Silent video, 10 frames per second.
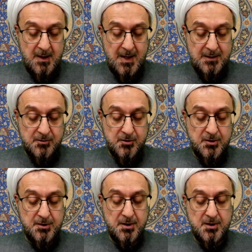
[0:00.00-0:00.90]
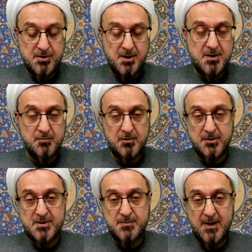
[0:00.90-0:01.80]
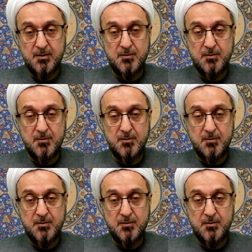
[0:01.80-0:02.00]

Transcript: and treating each other with respect